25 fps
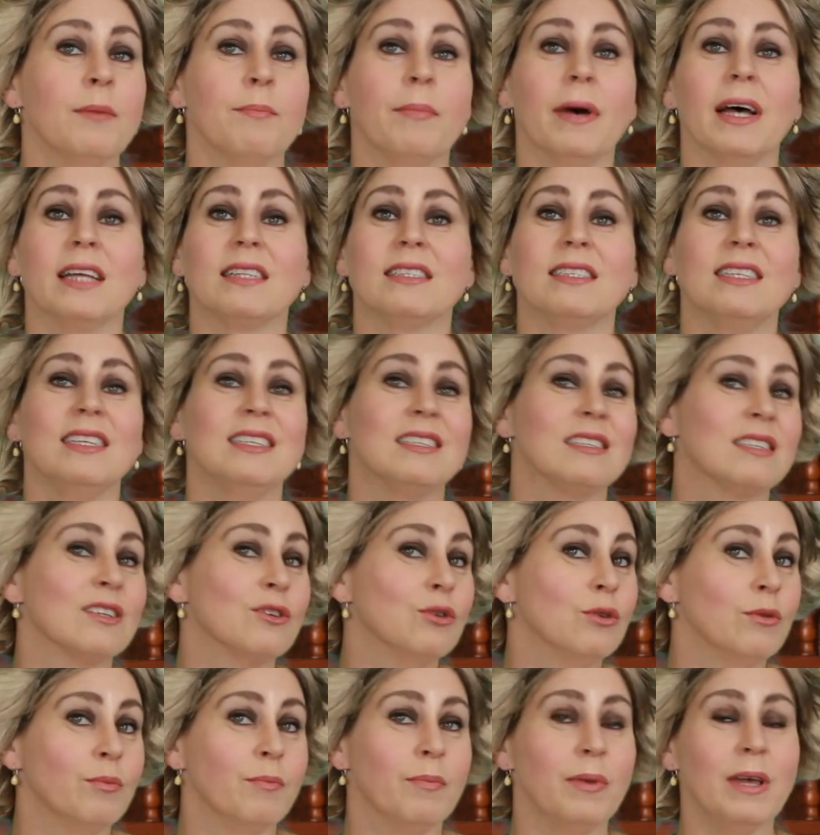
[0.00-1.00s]
but this
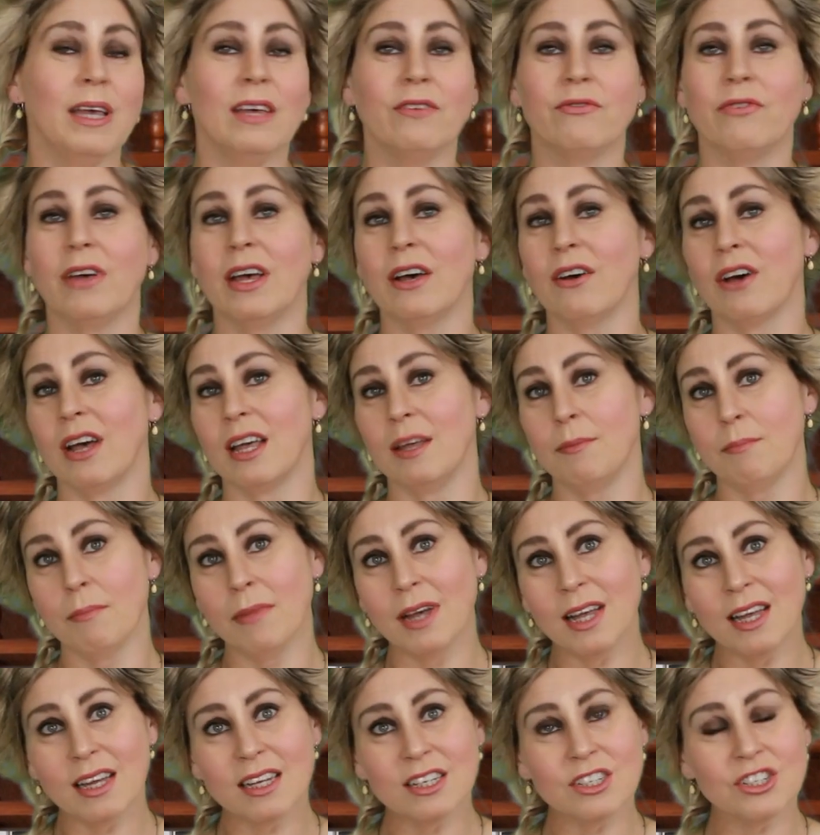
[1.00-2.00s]
could be very
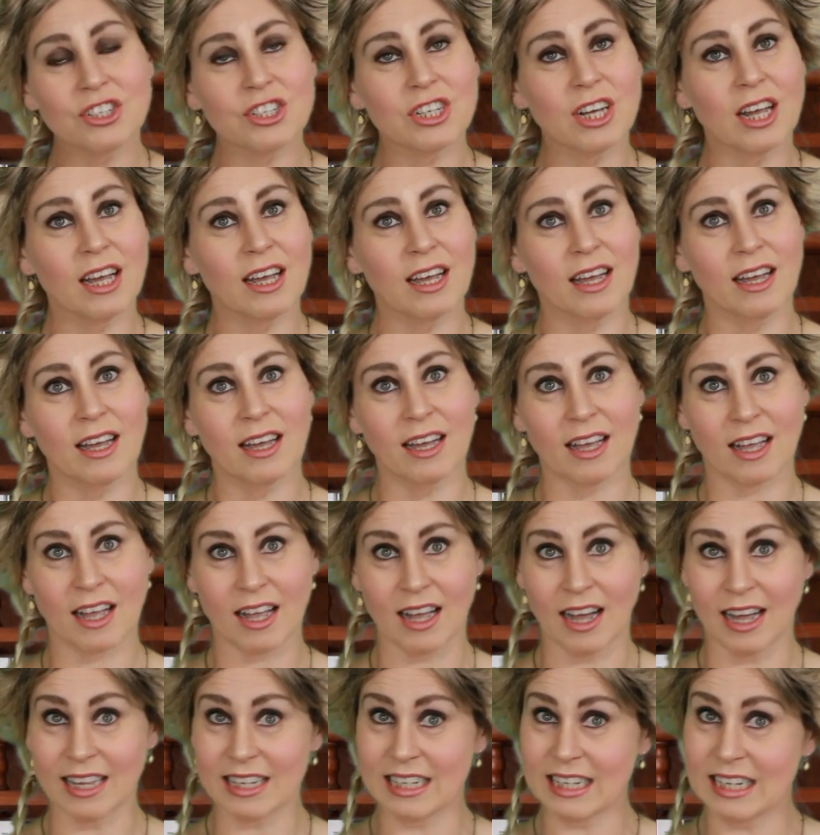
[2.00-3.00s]
much a
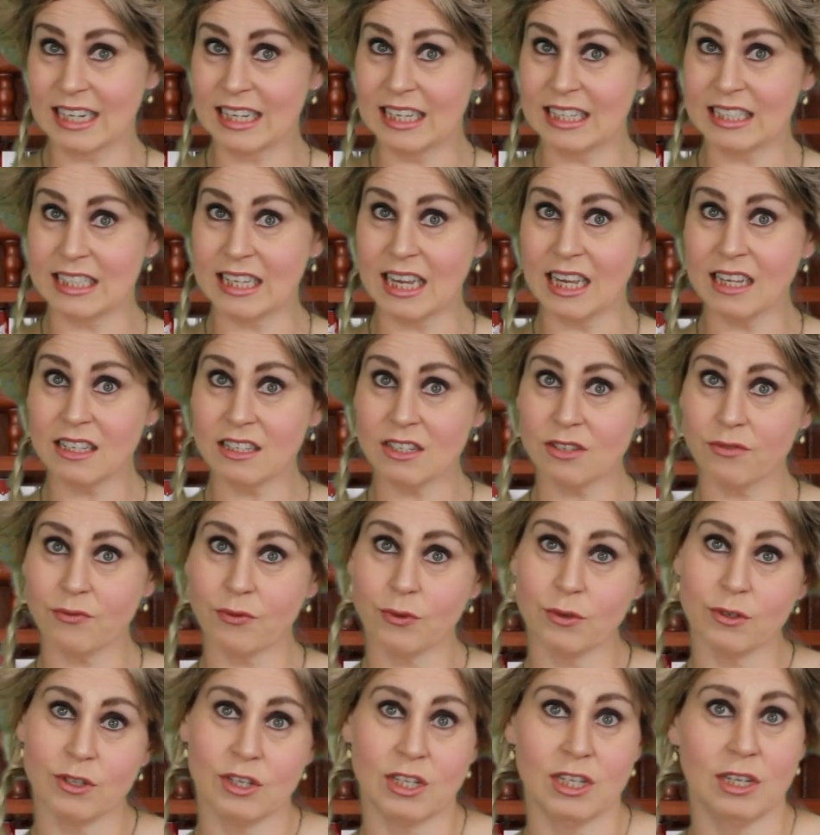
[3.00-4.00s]
kindly death
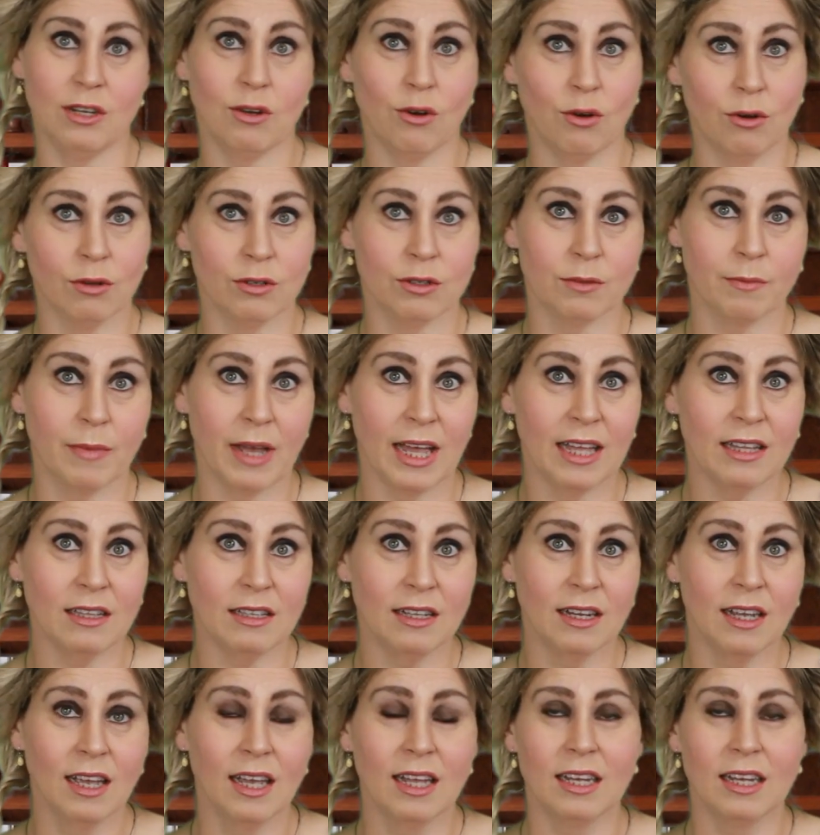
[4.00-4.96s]
for the old man.